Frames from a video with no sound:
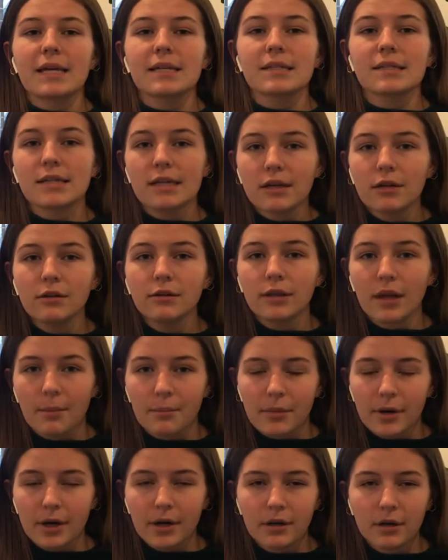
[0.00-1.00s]
single
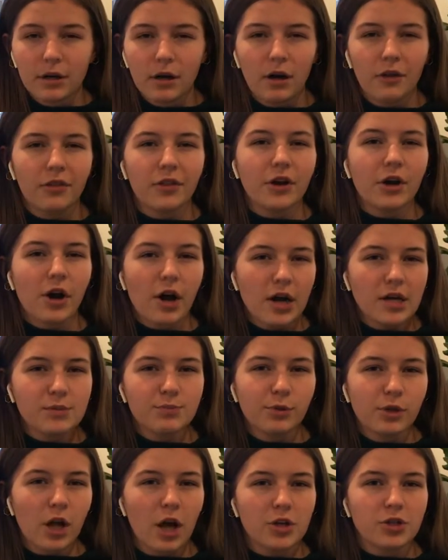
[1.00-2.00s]
number called the
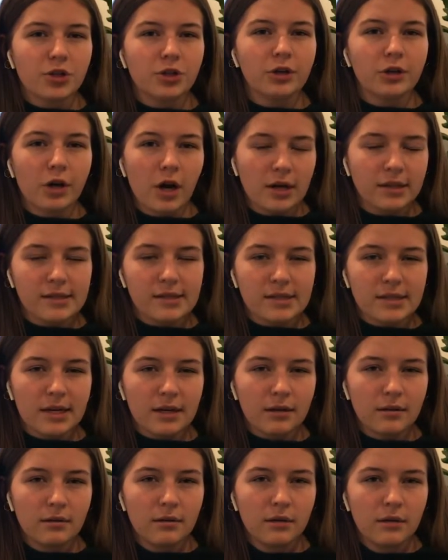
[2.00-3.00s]
cosmological constant.
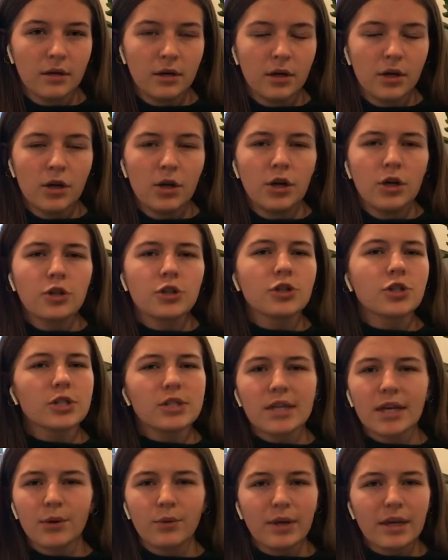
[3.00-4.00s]
Just
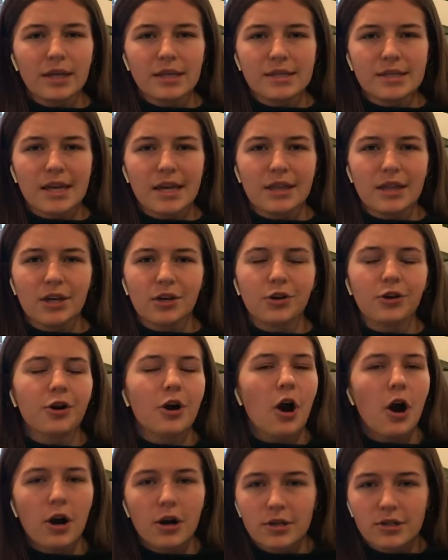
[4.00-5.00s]
like we can say that your
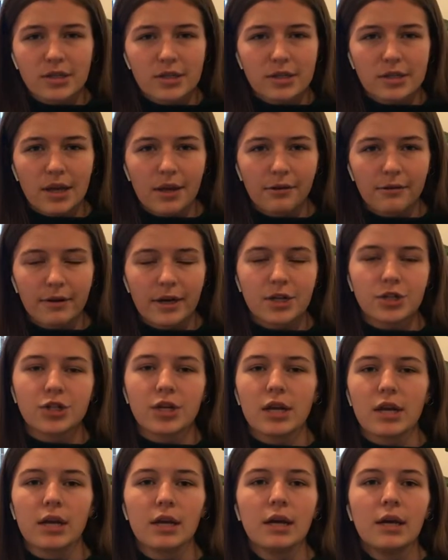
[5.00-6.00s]
car's
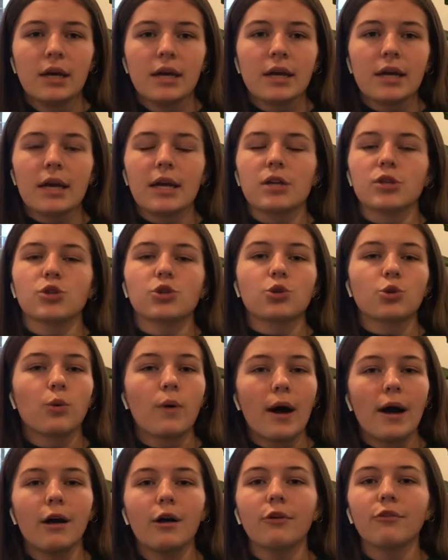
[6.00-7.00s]
acceleration is
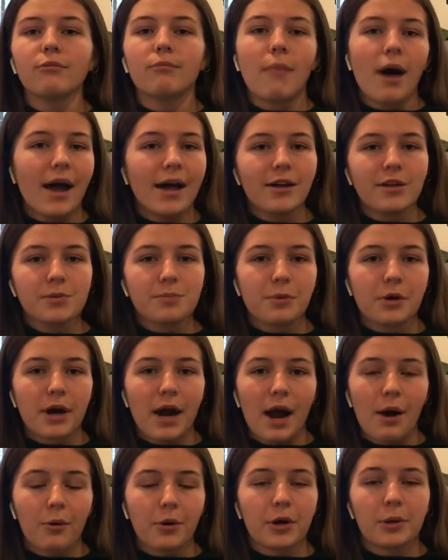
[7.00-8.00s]
12 miles per
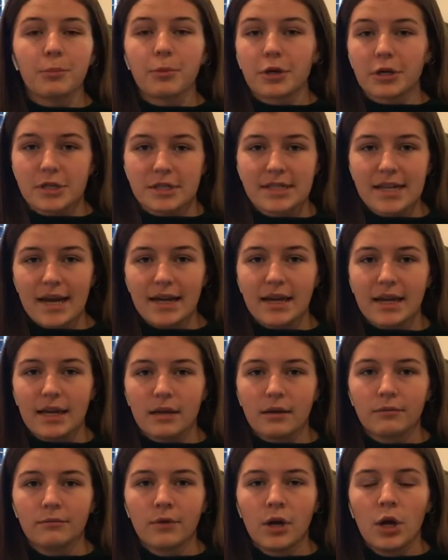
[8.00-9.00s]
hour per
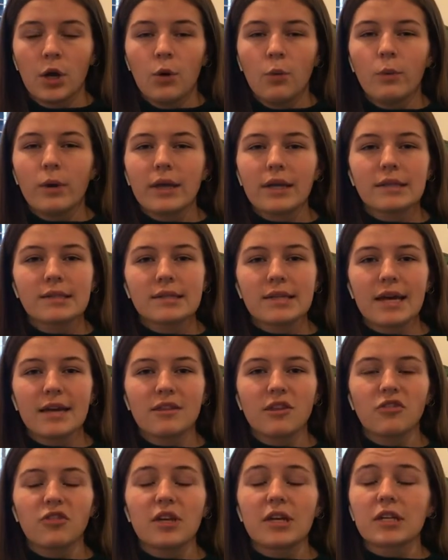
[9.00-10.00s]
second, we can say
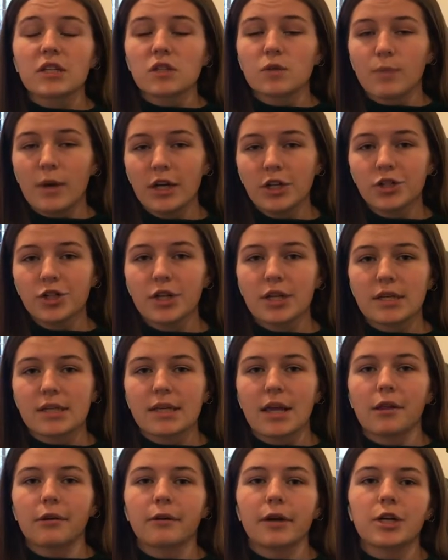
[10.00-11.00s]
that the expansion
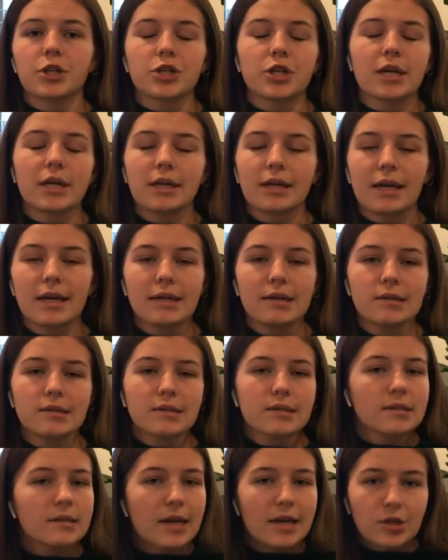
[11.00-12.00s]
acceleration
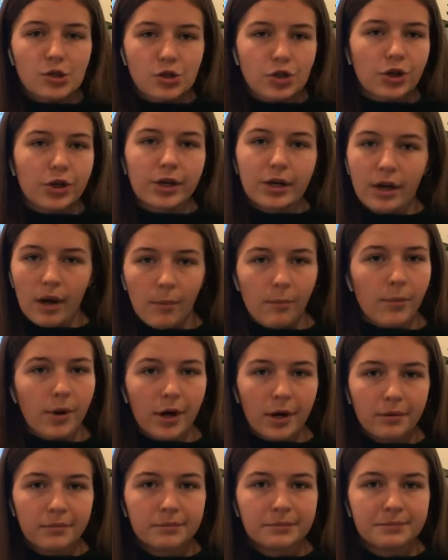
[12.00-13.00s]
is a certain number.